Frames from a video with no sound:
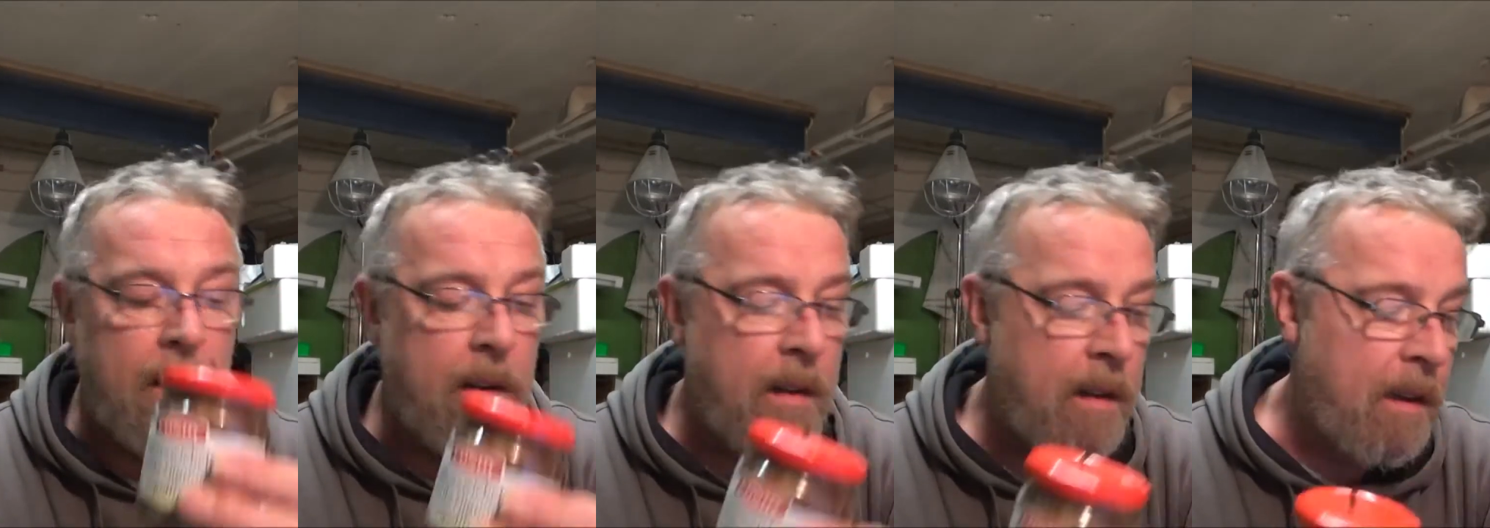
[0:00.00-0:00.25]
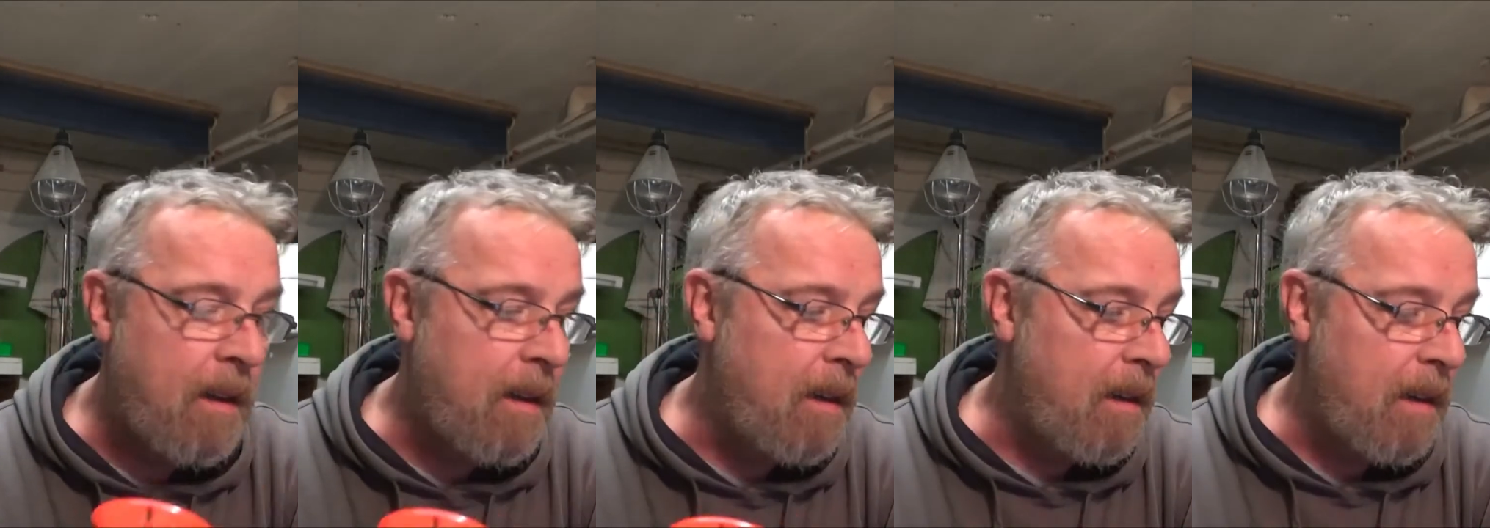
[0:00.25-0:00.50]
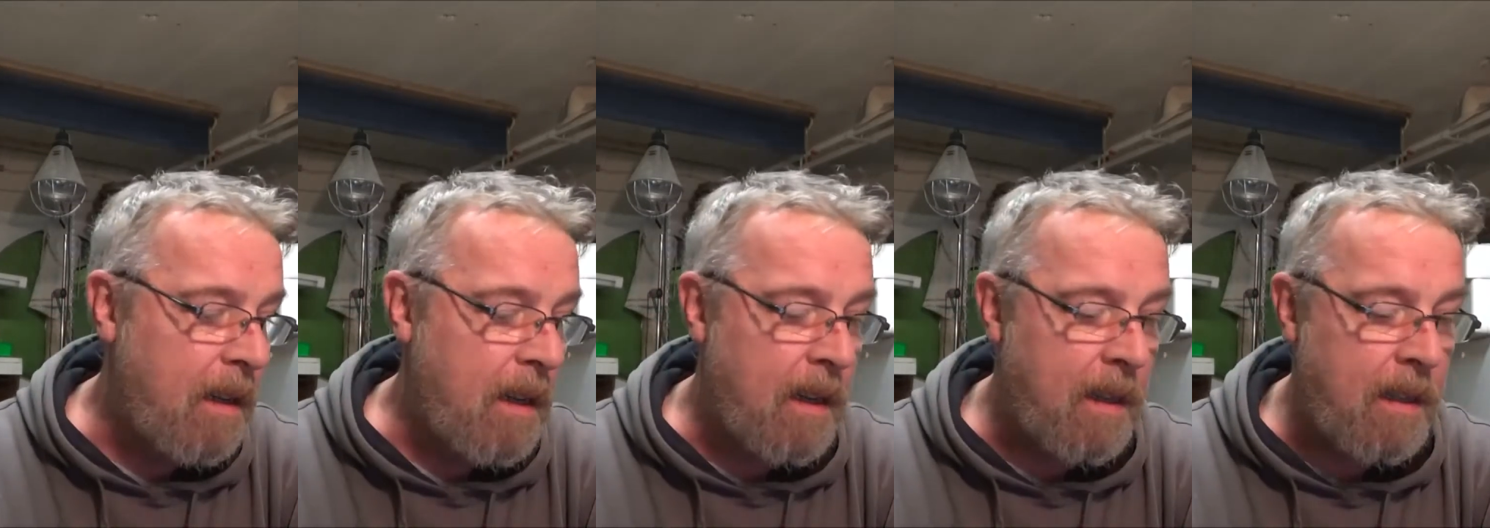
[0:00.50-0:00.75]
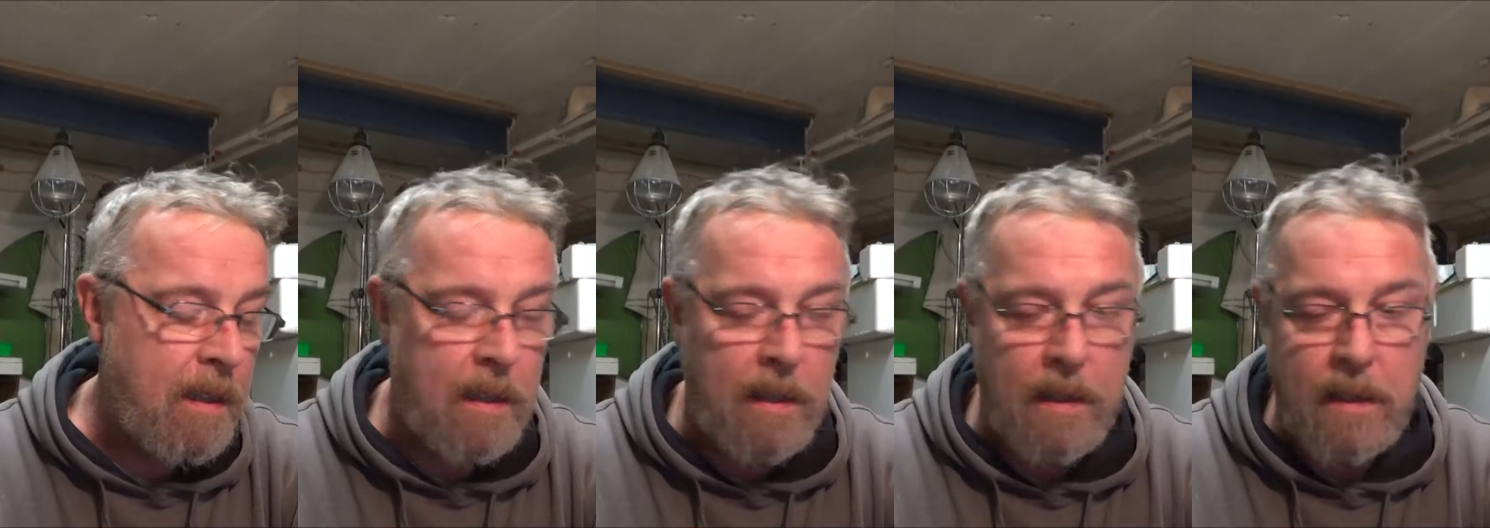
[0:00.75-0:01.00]
And
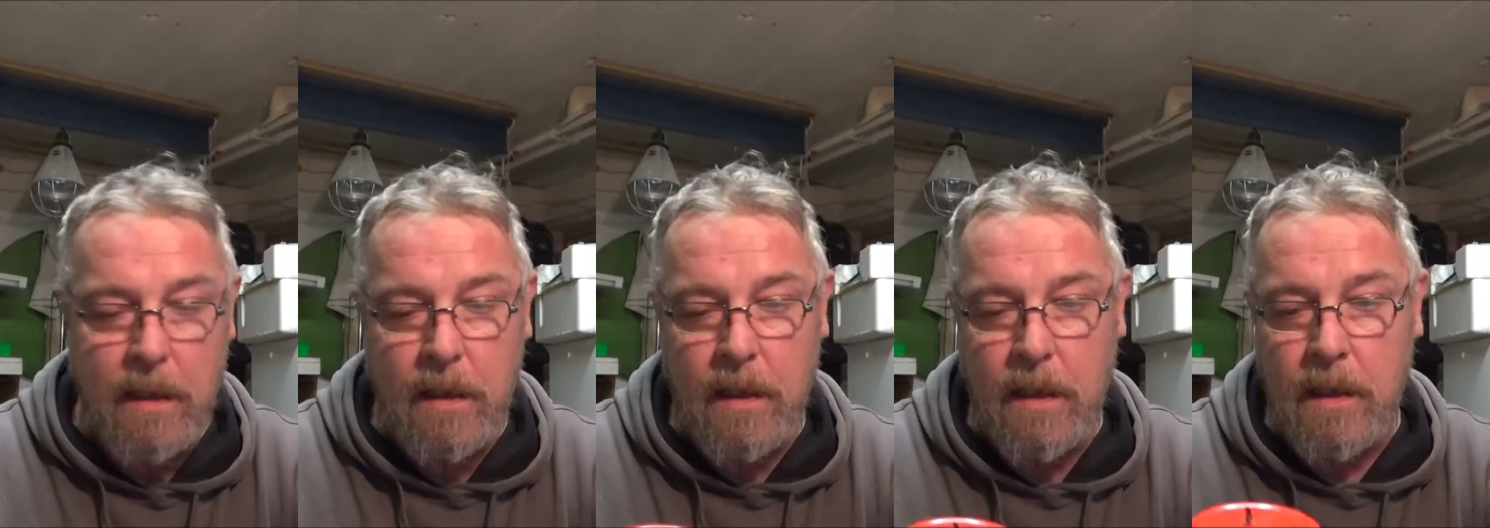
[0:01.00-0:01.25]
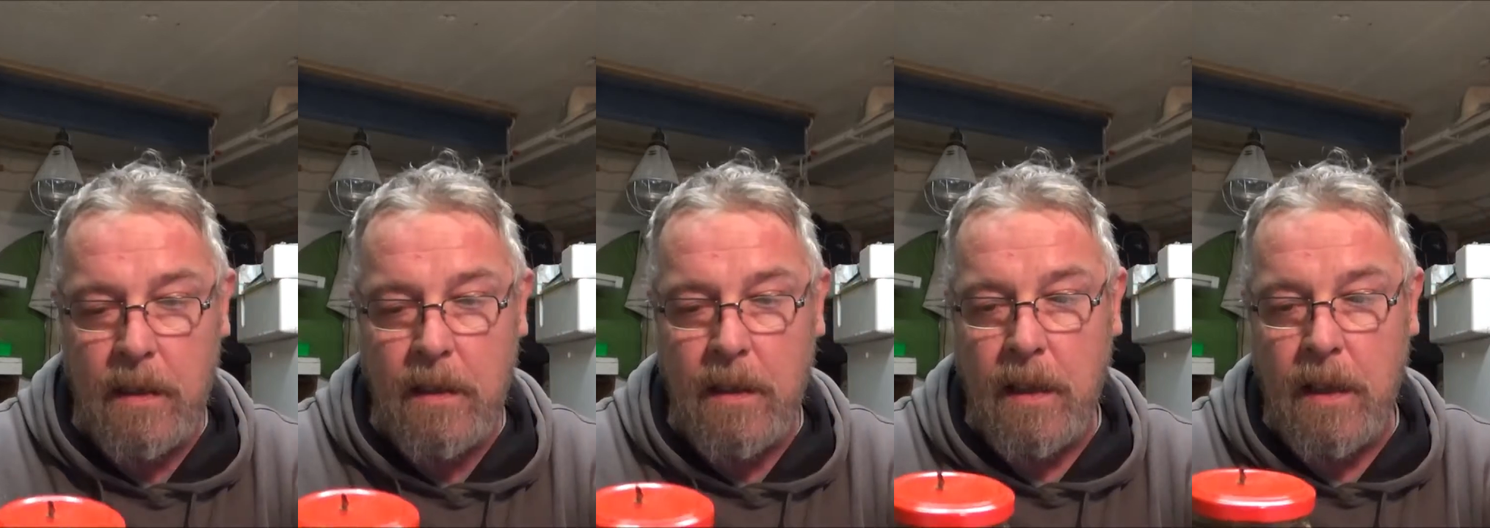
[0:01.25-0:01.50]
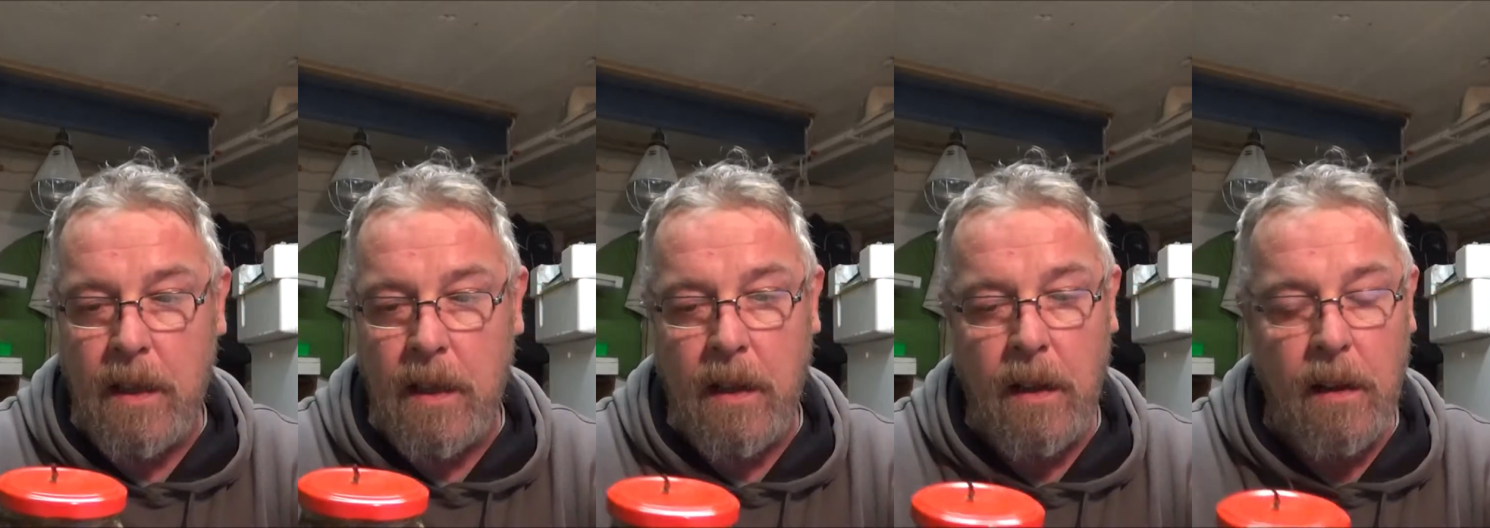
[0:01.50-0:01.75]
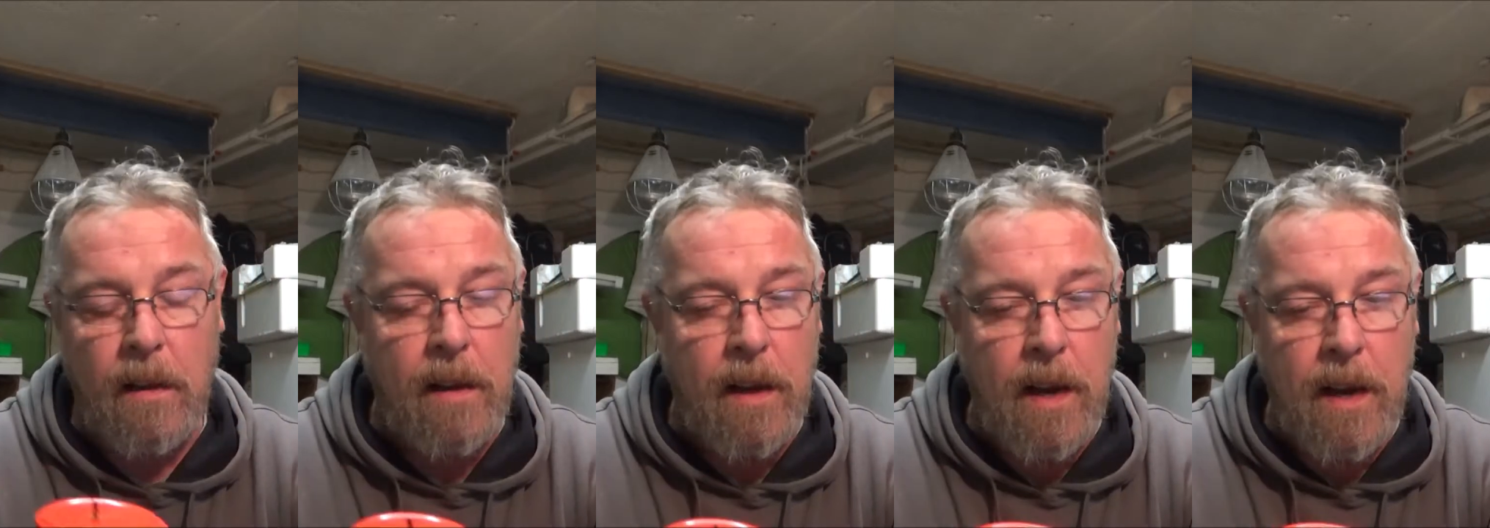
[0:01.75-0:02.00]
this is a
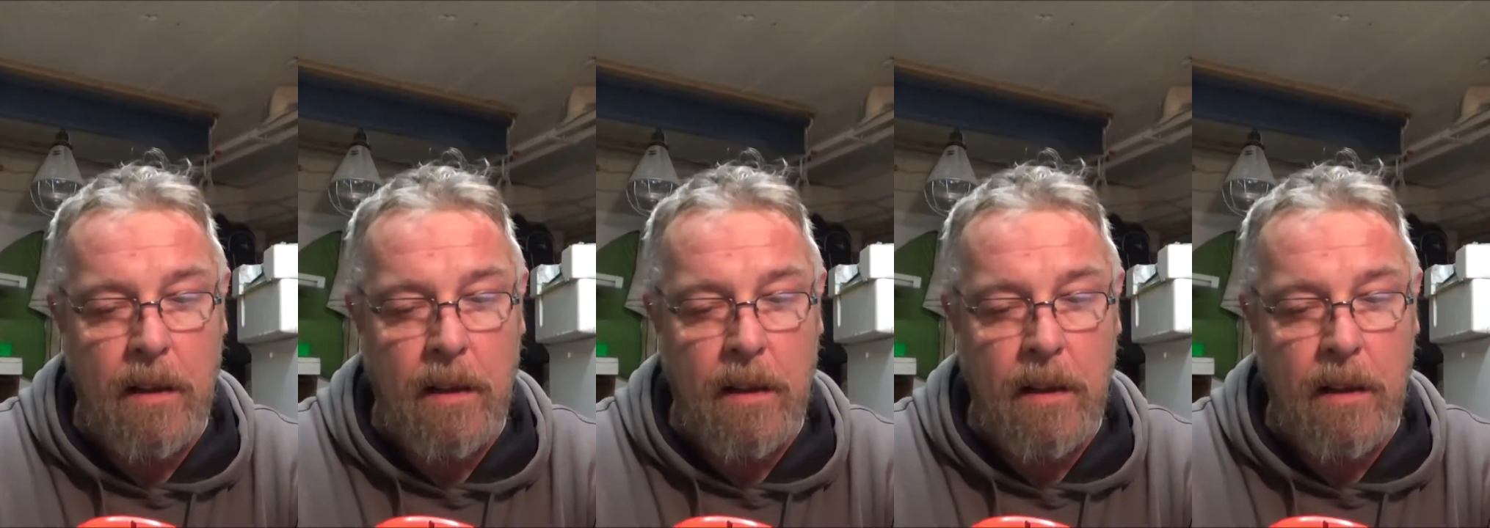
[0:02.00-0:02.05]
little